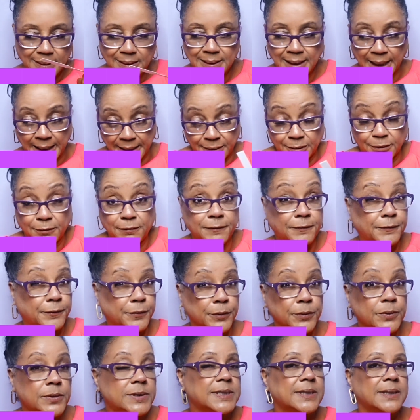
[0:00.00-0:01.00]
Like the
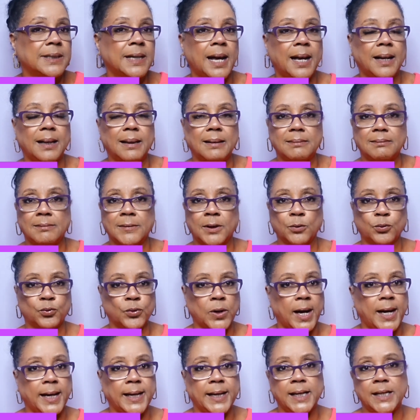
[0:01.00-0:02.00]
fruit, not the
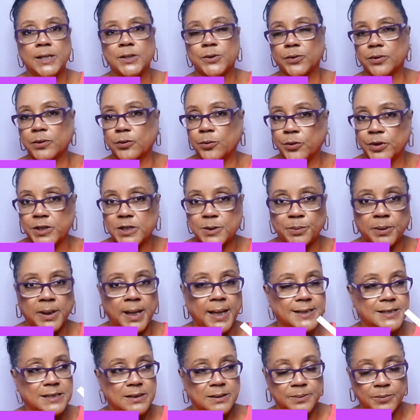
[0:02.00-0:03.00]
rind or the orange
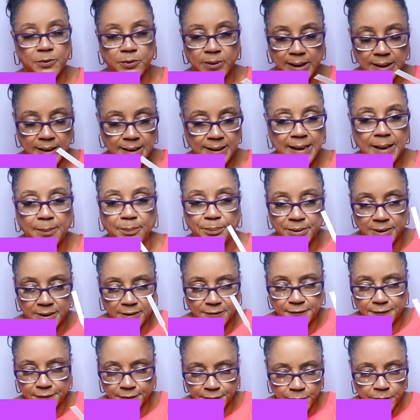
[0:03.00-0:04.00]
blossom or anything like that, but the
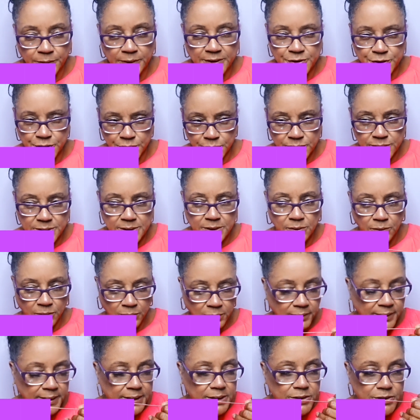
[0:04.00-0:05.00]
fruit, a juicy
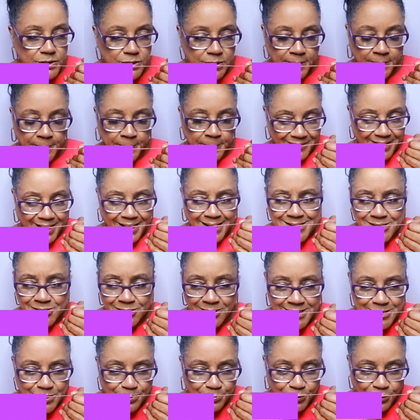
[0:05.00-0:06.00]
orange. It still
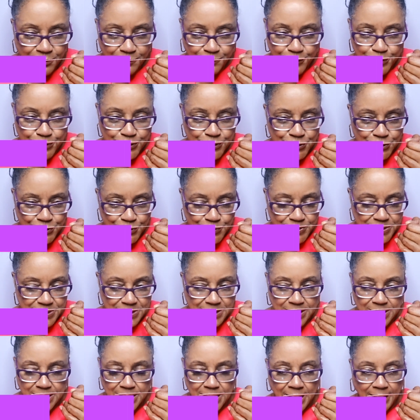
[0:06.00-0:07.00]
has a beautiful,
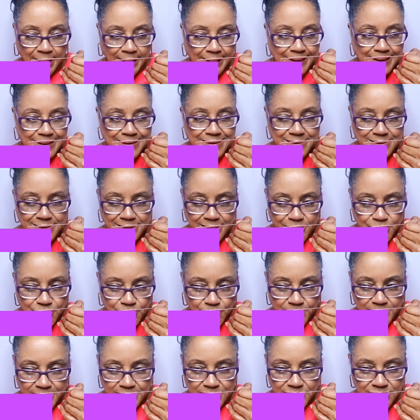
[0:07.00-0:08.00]
juicy,
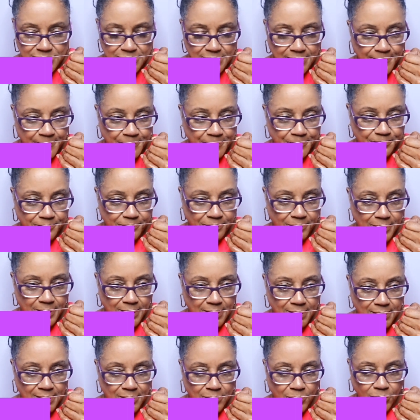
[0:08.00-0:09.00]
citrus
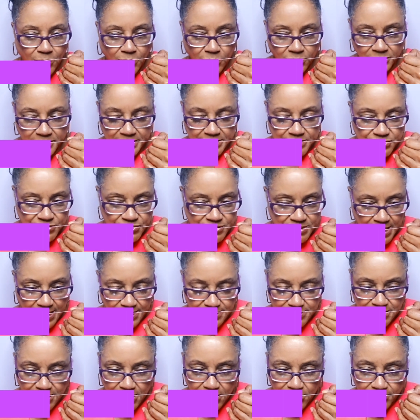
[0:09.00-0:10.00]
orange
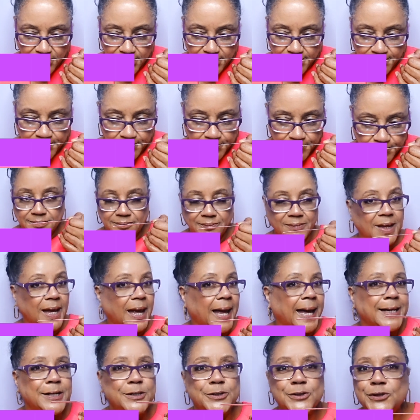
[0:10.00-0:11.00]
scent going.
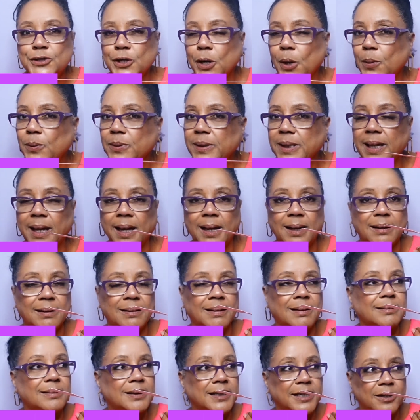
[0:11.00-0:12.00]
I don't get
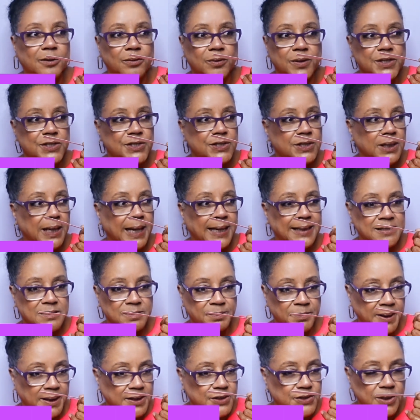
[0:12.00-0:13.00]
the licorice as
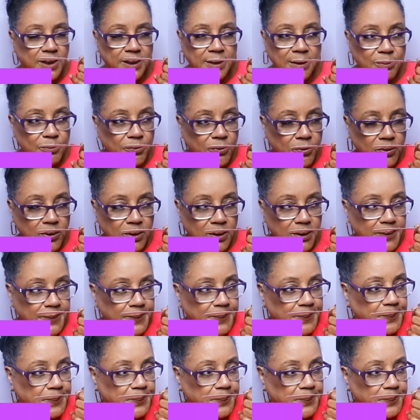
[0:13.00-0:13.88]
much anymore.